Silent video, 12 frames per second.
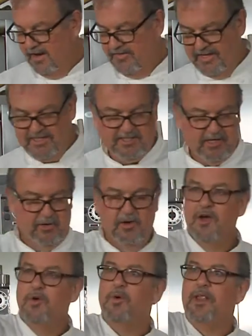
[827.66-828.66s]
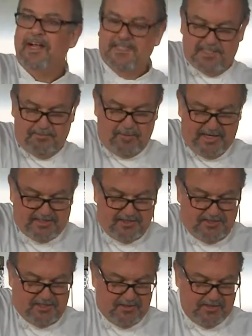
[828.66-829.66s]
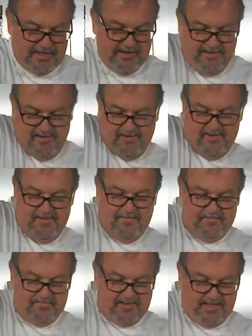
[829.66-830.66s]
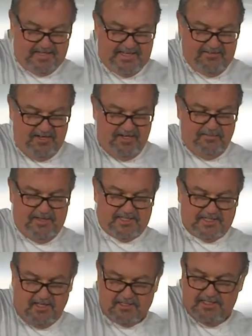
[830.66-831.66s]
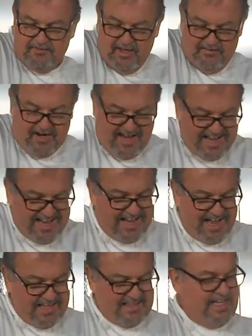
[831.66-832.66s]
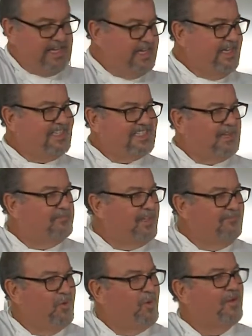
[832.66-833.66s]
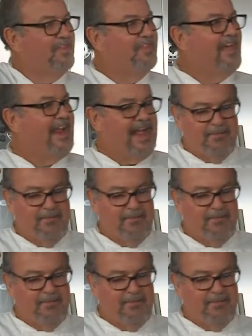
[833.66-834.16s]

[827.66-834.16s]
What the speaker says: I think so. We'll add some pretzels to it. Give it a little bit of salty flavor. I think it needs something more than that.